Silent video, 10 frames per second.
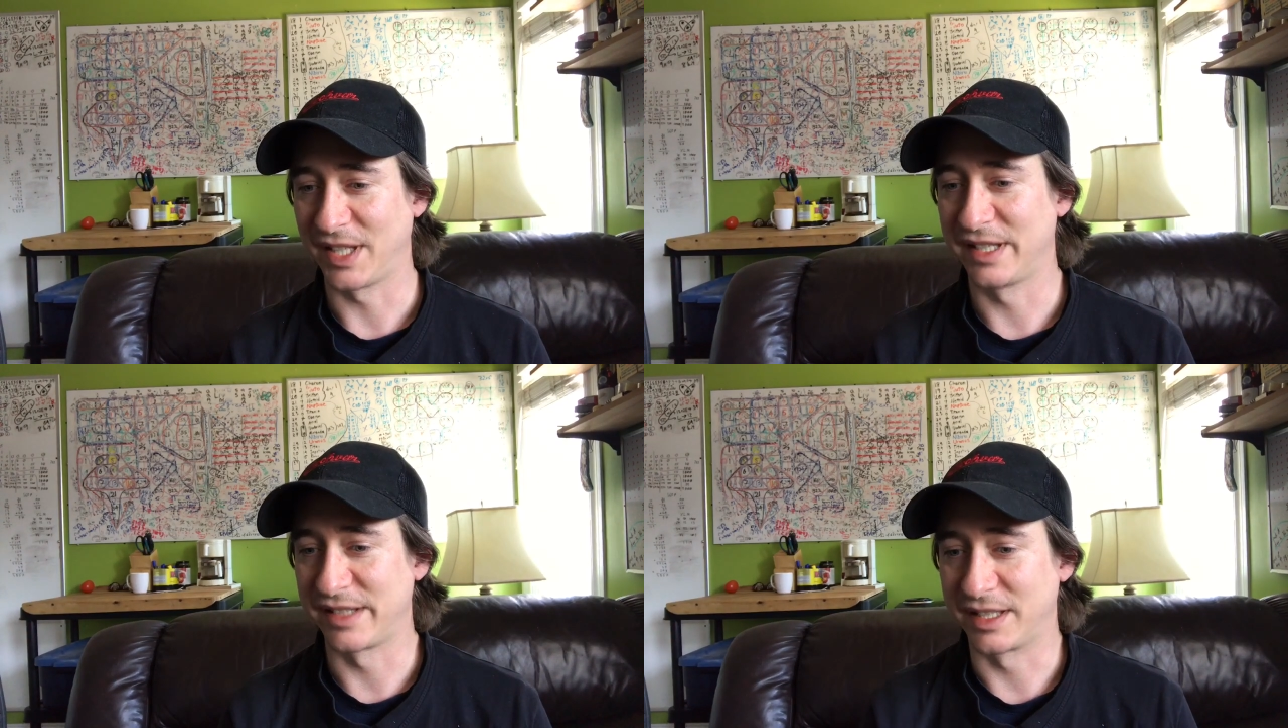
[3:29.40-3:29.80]

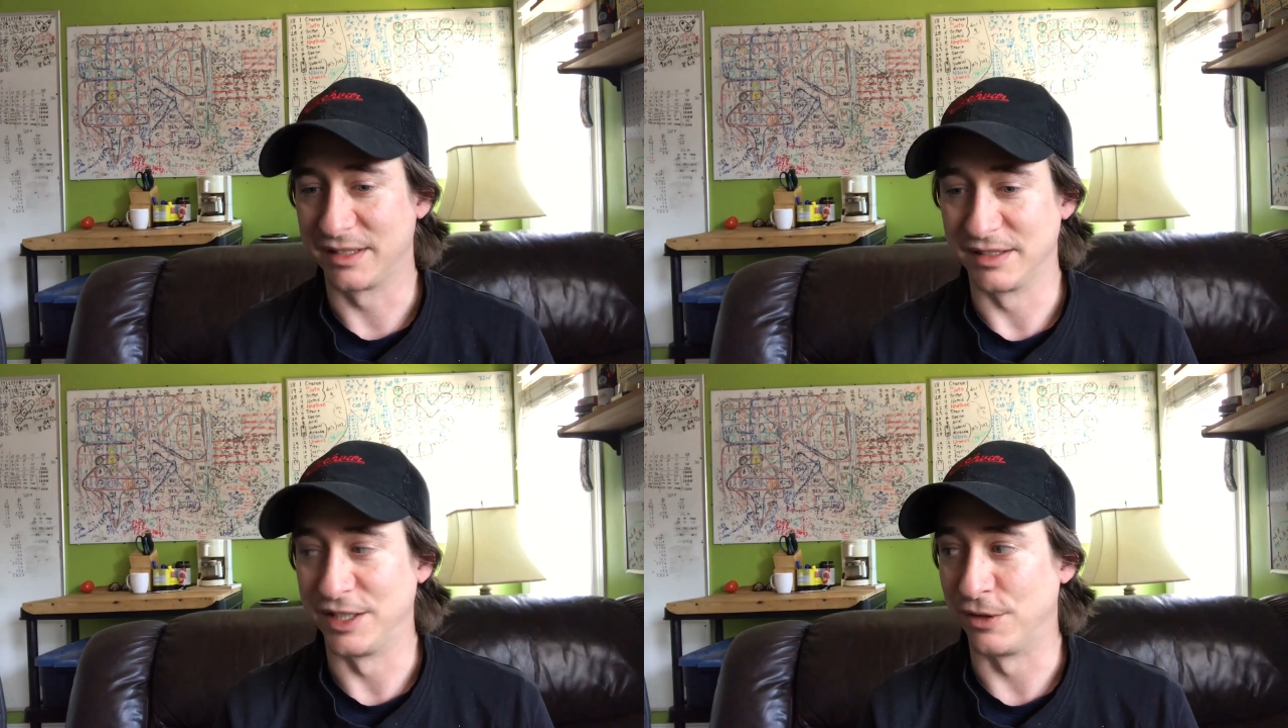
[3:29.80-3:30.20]
it's like,
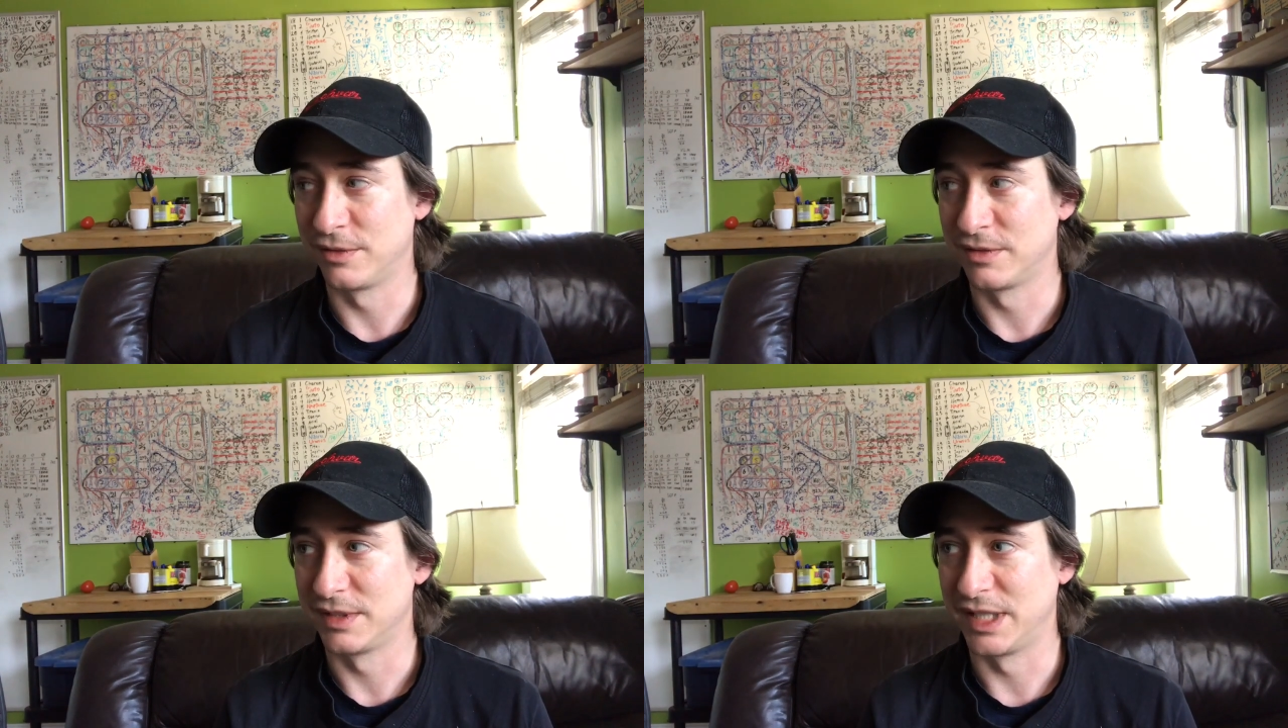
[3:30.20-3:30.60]
you know,
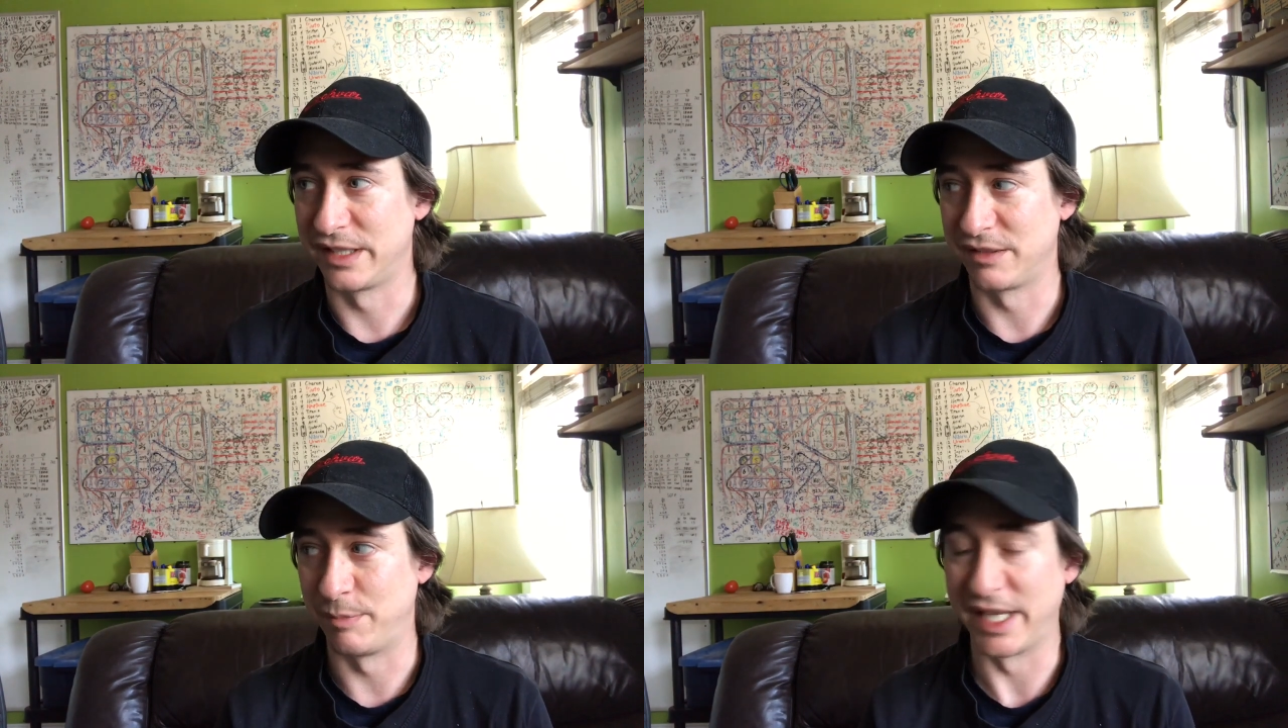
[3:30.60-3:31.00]

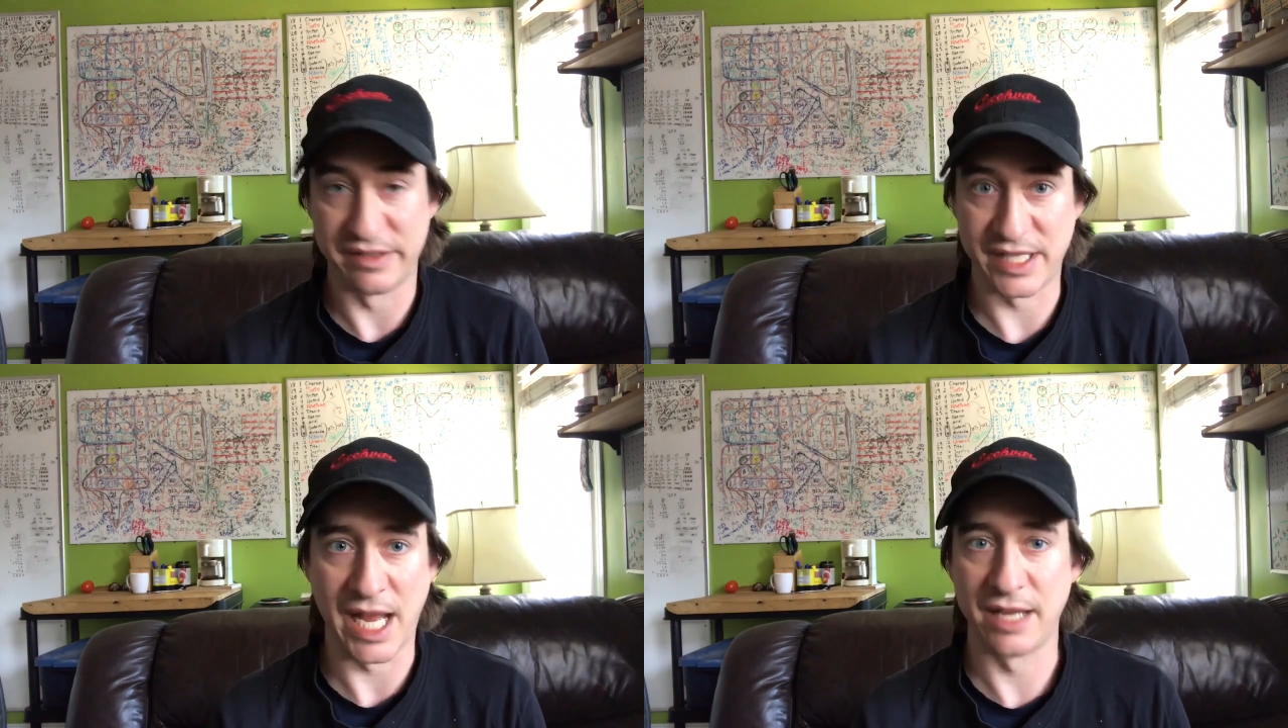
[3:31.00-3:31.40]
it's
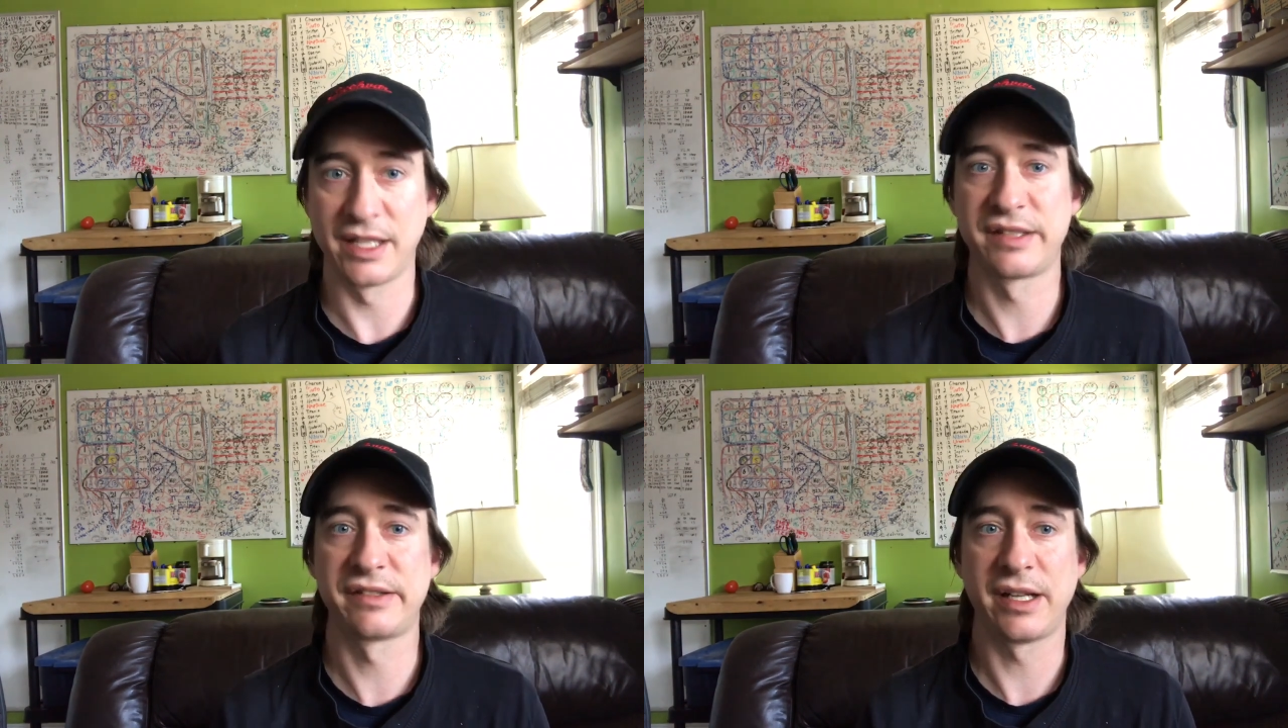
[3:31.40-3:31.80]
base 10,
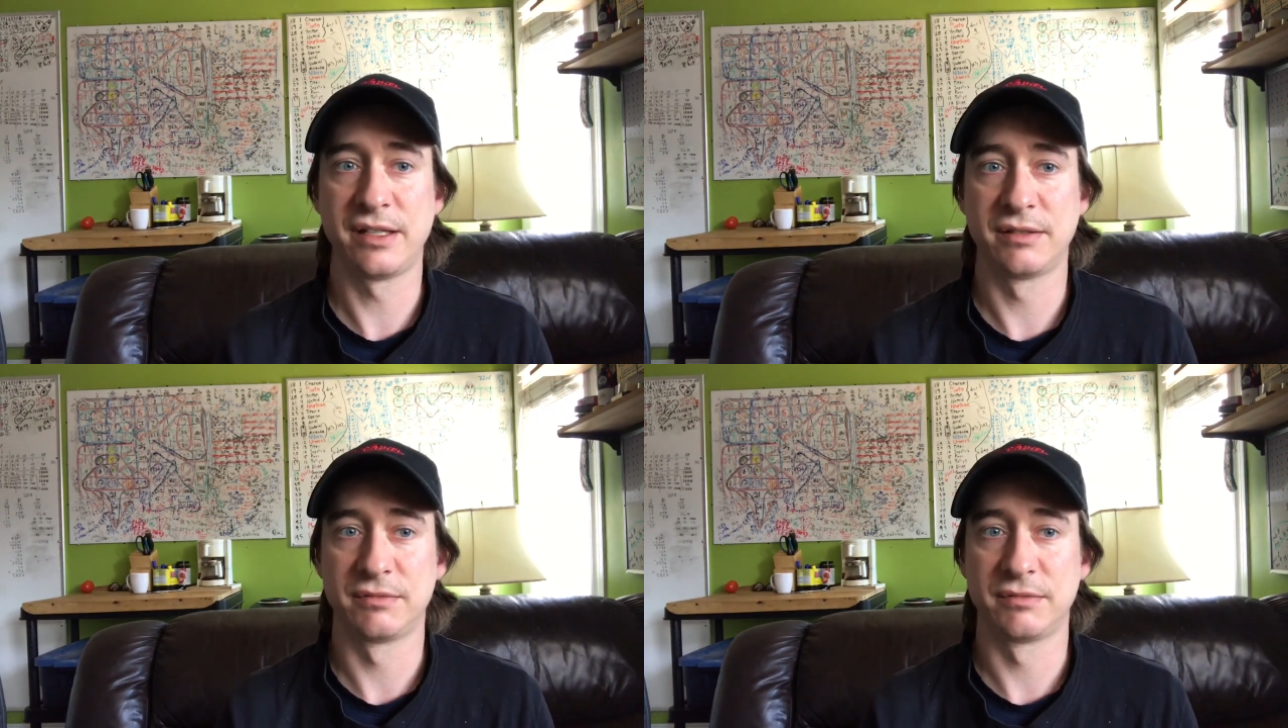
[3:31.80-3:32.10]
let's say.